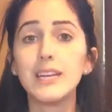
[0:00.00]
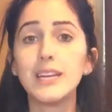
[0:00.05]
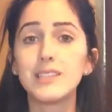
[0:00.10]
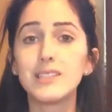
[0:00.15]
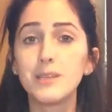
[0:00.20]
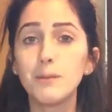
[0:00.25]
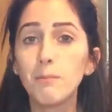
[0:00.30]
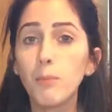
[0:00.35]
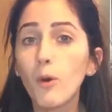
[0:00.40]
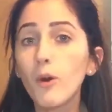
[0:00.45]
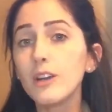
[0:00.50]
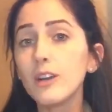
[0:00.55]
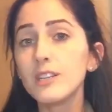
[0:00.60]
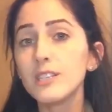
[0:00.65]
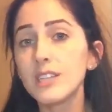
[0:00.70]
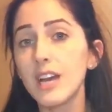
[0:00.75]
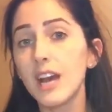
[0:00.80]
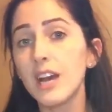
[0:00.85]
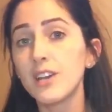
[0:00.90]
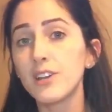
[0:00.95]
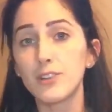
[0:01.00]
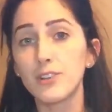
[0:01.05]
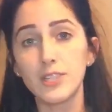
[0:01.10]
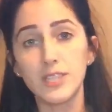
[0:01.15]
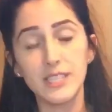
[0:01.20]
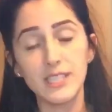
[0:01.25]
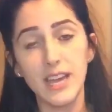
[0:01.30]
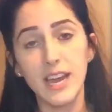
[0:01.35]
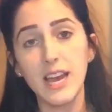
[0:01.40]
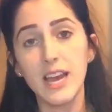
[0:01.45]
it's important to
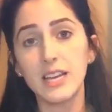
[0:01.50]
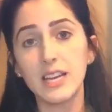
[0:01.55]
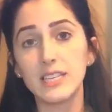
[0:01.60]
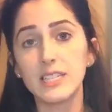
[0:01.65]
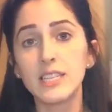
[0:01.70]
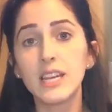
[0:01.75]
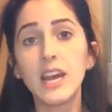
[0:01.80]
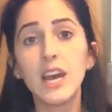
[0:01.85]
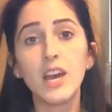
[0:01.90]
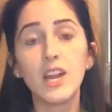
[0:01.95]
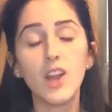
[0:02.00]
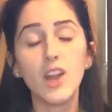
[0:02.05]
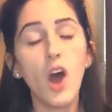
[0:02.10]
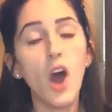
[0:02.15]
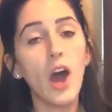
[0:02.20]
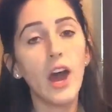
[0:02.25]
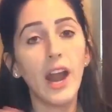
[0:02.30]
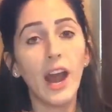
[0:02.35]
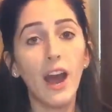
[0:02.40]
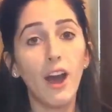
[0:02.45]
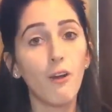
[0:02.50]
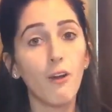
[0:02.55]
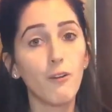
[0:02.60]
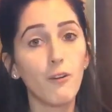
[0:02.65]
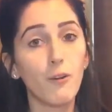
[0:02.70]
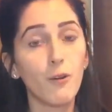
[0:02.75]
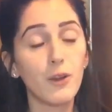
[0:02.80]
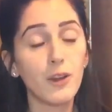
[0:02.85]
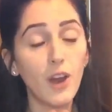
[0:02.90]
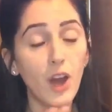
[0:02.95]
understand not
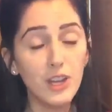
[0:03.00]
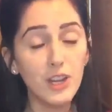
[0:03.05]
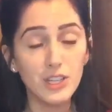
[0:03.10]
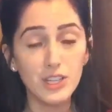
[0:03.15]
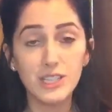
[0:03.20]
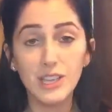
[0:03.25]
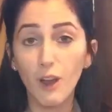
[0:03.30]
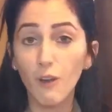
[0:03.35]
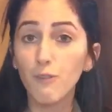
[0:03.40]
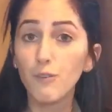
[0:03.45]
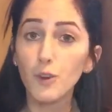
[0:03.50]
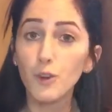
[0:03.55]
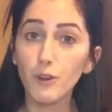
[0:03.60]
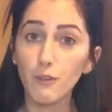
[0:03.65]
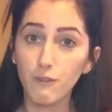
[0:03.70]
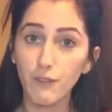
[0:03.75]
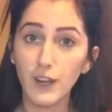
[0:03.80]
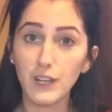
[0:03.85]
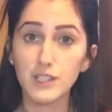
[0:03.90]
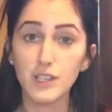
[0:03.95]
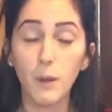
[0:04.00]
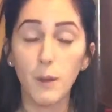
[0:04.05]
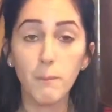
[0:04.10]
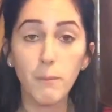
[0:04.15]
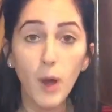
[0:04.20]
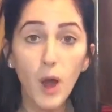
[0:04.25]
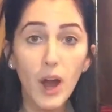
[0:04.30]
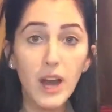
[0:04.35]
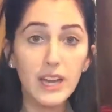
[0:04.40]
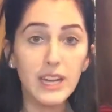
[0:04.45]
just how food affects our
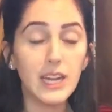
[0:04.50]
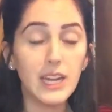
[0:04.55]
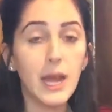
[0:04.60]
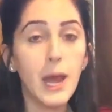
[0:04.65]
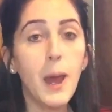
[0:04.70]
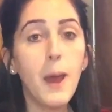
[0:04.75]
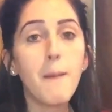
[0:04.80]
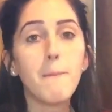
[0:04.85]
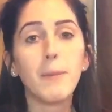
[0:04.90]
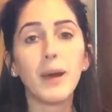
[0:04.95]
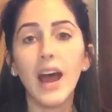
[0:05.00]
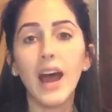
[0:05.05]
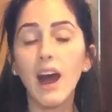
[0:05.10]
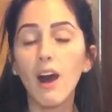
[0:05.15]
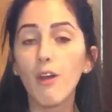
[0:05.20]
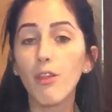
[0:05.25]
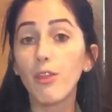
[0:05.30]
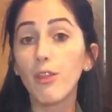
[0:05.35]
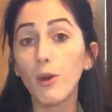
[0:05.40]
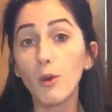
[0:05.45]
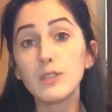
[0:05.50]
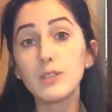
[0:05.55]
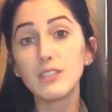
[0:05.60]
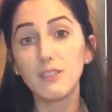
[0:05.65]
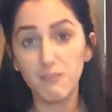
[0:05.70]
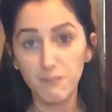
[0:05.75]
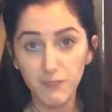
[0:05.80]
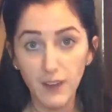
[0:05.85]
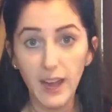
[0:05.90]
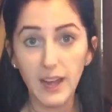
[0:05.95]
body, but how those
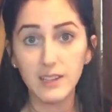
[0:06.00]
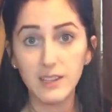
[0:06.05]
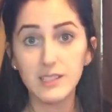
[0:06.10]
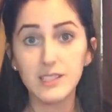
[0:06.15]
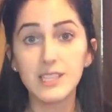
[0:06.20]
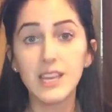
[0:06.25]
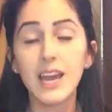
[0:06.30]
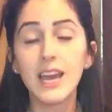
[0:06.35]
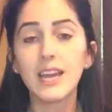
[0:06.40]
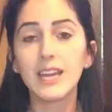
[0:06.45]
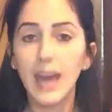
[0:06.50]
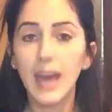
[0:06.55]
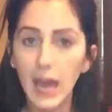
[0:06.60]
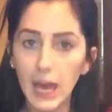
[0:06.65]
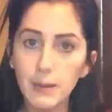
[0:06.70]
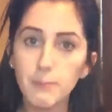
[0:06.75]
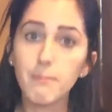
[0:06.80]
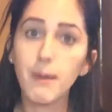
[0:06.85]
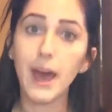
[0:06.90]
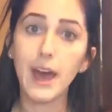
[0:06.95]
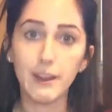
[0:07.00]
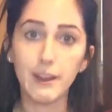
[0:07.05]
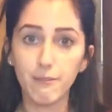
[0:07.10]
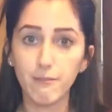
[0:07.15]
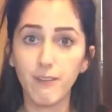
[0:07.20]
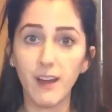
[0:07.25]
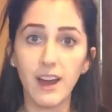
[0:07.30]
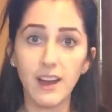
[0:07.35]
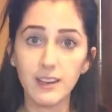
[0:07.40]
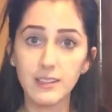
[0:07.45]
effects can
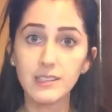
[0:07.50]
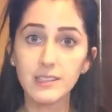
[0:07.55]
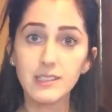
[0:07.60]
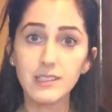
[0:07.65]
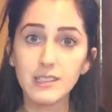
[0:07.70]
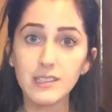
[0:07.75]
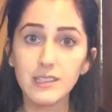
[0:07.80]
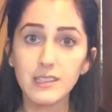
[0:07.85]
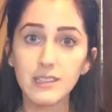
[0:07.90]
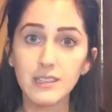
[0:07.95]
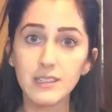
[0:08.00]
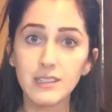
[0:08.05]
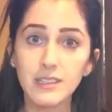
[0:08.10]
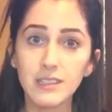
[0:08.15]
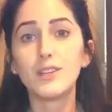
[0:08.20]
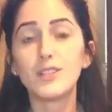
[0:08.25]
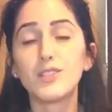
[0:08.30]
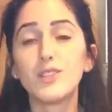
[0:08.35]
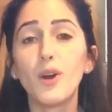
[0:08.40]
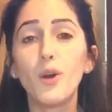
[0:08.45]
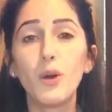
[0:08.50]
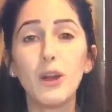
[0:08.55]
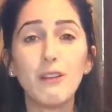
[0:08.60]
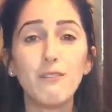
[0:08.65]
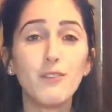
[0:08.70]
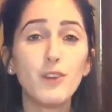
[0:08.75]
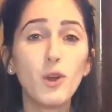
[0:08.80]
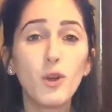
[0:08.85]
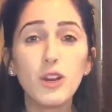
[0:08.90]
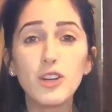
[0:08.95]
manifest. So
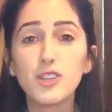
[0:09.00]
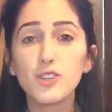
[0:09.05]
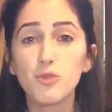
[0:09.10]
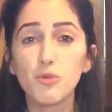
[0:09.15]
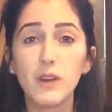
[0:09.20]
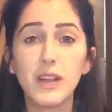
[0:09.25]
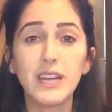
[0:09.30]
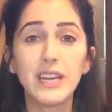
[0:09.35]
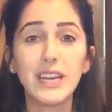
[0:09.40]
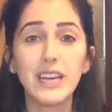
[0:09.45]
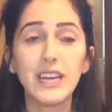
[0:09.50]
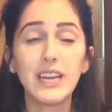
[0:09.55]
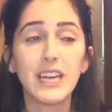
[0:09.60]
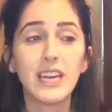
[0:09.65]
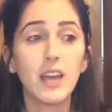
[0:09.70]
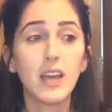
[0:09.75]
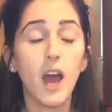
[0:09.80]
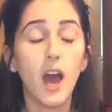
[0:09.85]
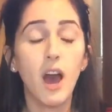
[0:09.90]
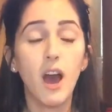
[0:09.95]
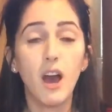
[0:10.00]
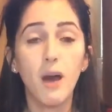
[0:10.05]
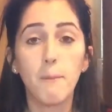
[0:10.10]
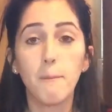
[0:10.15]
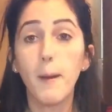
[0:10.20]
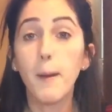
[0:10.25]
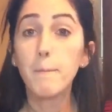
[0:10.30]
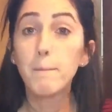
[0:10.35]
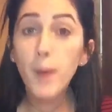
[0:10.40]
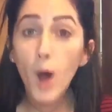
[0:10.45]
if you're drinking
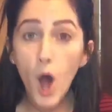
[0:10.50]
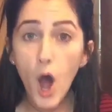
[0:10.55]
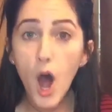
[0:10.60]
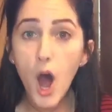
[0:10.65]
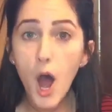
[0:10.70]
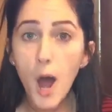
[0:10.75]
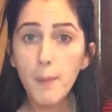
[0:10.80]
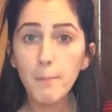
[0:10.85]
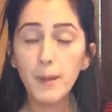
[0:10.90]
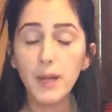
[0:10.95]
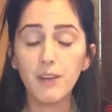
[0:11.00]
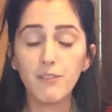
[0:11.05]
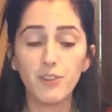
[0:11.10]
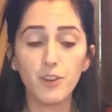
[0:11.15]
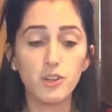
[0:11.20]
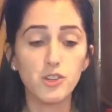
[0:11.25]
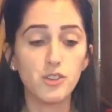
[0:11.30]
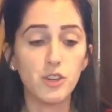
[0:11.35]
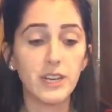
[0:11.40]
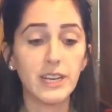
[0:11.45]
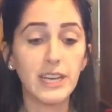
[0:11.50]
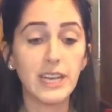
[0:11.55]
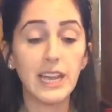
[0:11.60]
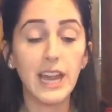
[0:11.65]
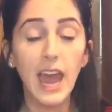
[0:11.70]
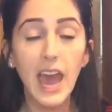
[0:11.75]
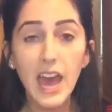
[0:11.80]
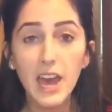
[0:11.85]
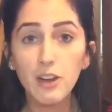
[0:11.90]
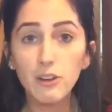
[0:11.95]
pop, if you're drinking
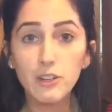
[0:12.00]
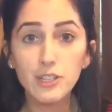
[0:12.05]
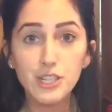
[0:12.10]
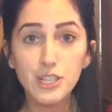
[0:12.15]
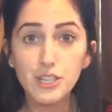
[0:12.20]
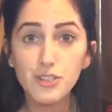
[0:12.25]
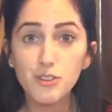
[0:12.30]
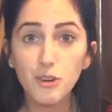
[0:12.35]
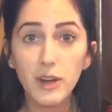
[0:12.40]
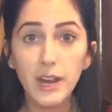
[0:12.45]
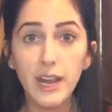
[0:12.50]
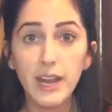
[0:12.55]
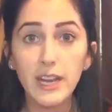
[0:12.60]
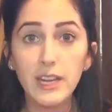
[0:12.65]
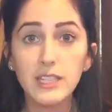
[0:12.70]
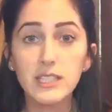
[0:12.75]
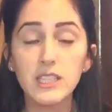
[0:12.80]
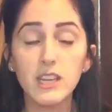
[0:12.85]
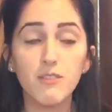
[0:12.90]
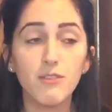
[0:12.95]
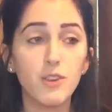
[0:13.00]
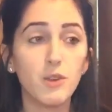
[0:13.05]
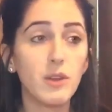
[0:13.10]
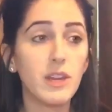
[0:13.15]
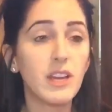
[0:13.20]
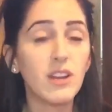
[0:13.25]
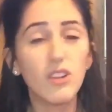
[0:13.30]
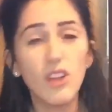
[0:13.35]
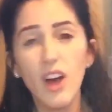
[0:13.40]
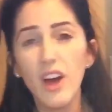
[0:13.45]
energy drinks, if you
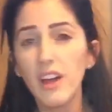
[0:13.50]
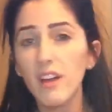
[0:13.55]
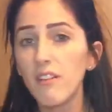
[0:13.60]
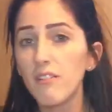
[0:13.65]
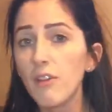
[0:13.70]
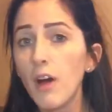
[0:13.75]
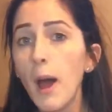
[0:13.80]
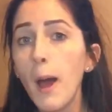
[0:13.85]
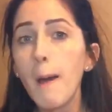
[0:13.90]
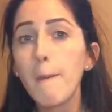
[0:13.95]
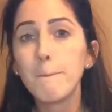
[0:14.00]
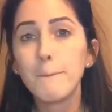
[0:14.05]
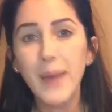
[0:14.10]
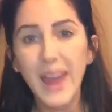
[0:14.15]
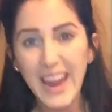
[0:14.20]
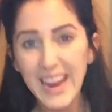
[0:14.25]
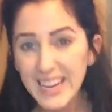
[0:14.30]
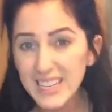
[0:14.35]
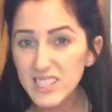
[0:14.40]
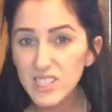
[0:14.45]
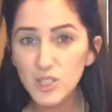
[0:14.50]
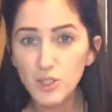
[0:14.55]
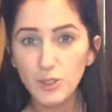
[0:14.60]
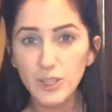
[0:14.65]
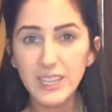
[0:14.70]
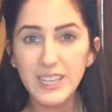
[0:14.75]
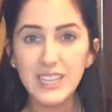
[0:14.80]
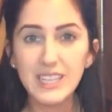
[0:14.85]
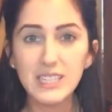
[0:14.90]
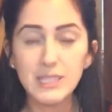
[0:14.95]
eat a lot of
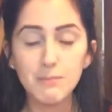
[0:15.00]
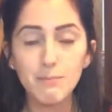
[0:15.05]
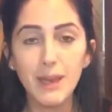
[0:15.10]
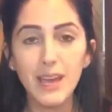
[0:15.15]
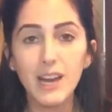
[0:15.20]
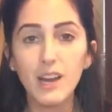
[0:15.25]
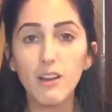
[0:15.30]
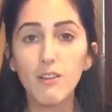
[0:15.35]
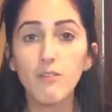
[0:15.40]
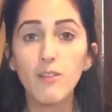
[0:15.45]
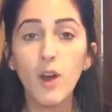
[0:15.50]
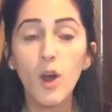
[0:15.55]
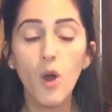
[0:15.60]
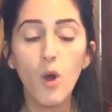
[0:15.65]
pastries made of